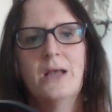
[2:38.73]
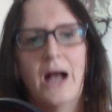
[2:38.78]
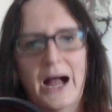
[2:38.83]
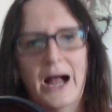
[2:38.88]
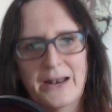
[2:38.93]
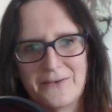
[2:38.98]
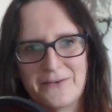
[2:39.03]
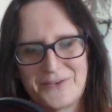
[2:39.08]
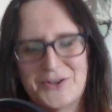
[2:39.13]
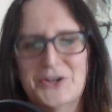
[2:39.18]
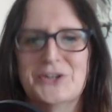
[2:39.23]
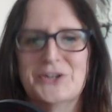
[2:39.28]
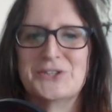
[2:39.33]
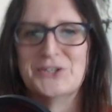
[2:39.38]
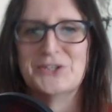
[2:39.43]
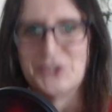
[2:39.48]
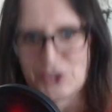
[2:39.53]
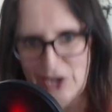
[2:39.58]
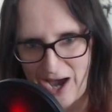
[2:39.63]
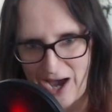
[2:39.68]
And of course,
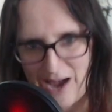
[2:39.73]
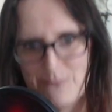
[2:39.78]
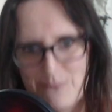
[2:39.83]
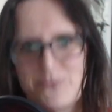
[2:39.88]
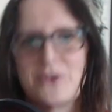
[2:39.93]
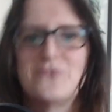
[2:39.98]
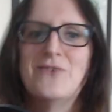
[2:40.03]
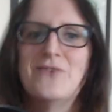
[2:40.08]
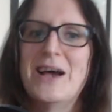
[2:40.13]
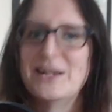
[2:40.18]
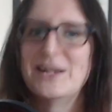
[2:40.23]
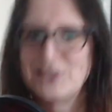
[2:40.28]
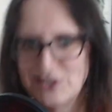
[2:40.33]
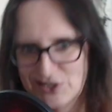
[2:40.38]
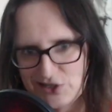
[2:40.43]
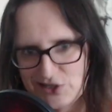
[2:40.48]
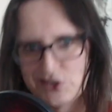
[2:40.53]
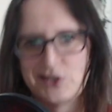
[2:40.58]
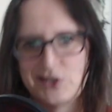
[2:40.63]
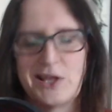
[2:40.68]
as time
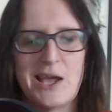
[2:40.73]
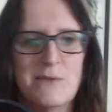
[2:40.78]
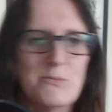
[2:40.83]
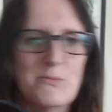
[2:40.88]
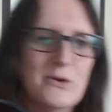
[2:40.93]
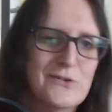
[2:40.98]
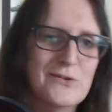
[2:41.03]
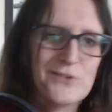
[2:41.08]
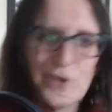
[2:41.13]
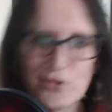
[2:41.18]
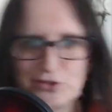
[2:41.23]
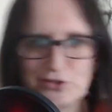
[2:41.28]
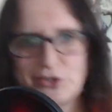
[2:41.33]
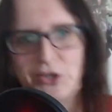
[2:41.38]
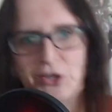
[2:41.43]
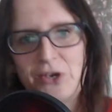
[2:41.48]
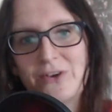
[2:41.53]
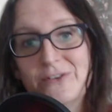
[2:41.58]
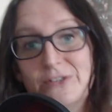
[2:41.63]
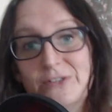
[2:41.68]
progresses, the day moves on, so
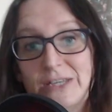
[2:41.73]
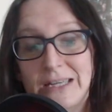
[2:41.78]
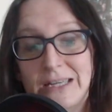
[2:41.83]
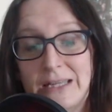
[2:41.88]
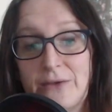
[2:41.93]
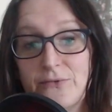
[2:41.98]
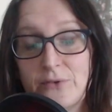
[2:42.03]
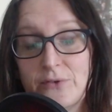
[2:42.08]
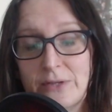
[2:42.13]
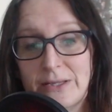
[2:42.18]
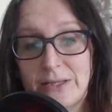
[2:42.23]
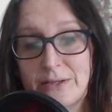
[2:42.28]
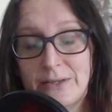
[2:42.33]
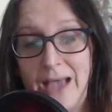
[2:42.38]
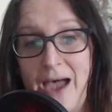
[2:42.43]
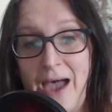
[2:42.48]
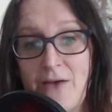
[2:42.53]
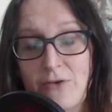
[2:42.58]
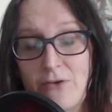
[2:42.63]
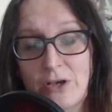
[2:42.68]
you can see different
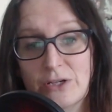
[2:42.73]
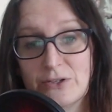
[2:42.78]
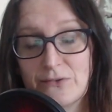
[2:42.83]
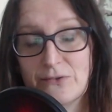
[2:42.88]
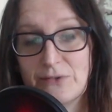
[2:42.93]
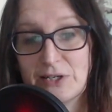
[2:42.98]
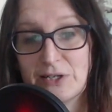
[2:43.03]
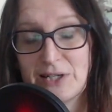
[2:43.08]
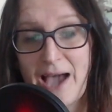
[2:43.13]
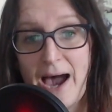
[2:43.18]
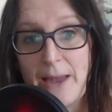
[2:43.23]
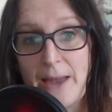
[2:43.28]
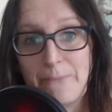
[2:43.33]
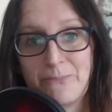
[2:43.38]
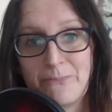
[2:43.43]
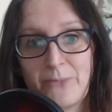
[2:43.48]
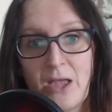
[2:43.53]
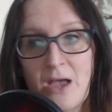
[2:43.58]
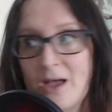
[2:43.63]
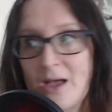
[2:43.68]
areas of the sky.
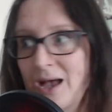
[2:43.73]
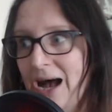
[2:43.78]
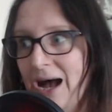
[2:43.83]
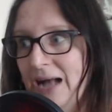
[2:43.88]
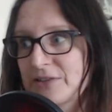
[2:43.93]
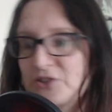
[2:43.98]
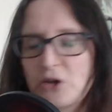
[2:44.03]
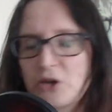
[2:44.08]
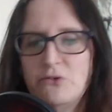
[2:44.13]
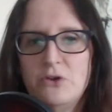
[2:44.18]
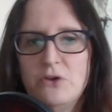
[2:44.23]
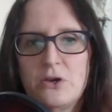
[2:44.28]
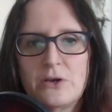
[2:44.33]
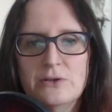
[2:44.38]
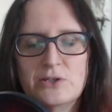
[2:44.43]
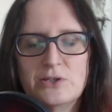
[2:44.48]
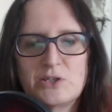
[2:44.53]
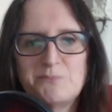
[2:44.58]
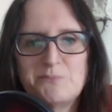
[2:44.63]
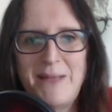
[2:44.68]
And so you
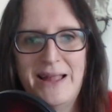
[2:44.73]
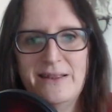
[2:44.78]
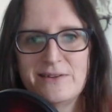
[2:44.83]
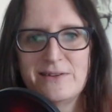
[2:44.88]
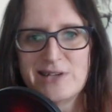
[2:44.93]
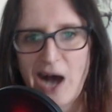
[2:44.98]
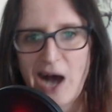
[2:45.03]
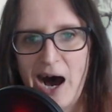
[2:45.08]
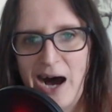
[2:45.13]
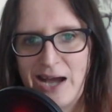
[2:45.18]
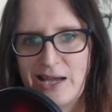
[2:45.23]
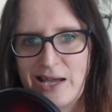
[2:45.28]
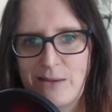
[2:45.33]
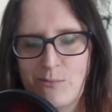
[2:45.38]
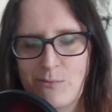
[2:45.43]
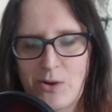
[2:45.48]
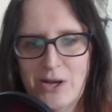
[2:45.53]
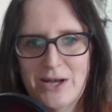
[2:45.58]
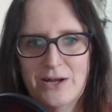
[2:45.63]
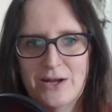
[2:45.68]
can spend
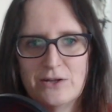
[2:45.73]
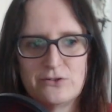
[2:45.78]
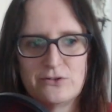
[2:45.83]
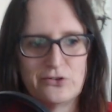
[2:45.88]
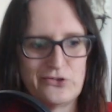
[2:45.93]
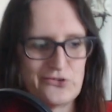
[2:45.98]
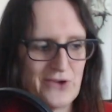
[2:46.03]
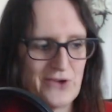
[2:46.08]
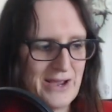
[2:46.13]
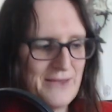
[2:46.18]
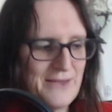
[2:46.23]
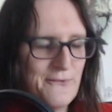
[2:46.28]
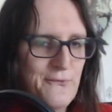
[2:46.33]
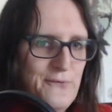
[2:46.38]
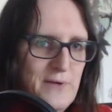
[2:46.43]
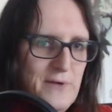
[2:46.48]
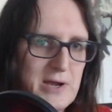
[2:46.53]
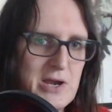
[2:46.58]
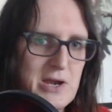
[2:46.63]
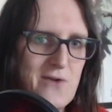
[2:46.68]
time to try and
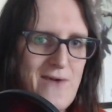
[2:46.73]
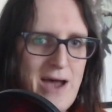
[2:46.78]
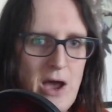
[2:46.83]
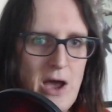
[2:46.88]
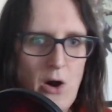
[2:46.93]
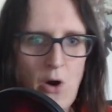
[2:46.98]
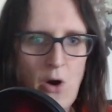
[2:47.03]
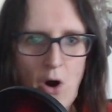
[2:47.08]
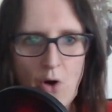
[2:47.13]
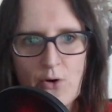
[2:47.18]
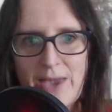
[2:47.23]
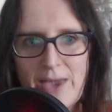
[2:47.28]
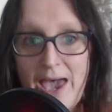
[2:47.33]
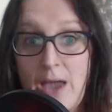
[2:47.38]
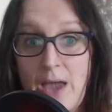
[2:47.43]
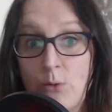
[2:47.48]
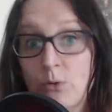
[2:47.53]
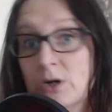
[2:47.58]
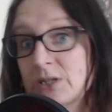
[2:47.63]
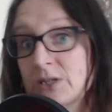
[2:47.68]
figure out,
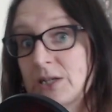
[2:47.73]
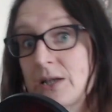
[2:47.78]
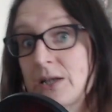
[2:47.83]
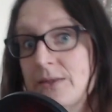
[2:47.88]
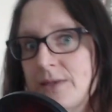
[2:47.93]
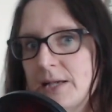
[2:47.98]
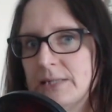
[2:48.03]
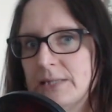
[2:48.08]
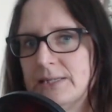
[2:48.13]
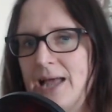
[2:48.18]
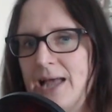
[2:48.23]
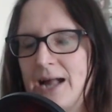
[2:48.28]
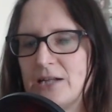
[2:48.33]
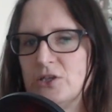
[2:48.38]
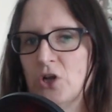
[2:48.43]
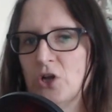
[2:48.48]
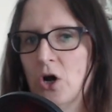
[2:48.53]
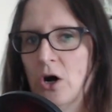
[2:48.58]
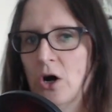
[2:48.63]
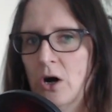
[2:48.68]
okay, what's in this
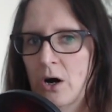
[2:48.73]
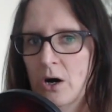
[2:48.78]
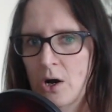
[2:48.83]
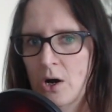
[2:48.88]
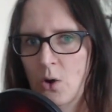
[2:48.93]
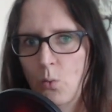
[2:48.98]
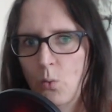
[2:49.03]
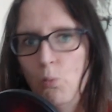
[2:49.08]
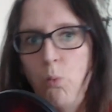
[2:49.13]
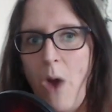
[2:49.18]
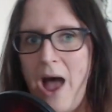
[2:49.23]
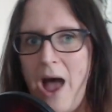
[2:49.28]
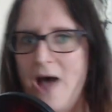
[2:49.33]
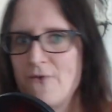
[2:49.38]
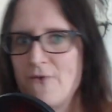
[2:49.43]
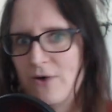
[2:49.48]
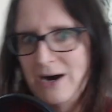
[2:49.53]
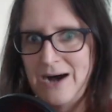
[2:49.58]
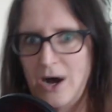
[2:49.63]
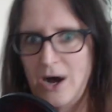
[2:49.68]
sector, or
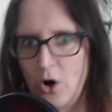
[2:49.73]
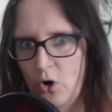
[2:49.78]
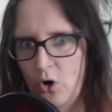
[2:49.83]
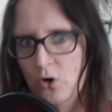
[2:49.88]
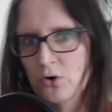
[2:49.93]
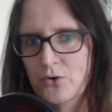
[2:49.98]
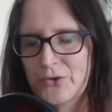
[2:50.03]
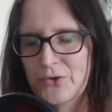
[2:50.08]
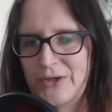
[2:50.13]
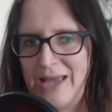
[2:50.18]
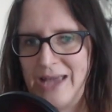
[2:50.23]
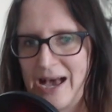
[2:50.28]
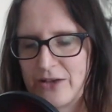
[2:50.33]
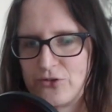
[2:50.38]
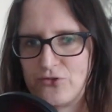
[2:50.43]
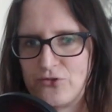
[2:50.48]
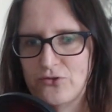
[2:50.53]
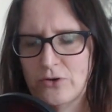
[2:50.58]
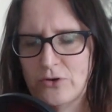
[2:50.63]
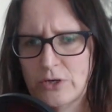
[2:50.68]
where are all the
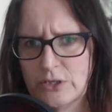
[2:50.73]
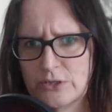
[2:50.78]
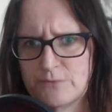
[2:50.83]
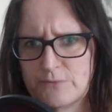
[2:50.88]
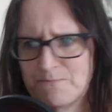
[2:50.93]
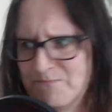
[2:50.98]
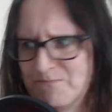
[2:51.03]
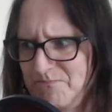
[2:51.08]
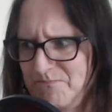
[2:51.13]
asteroids?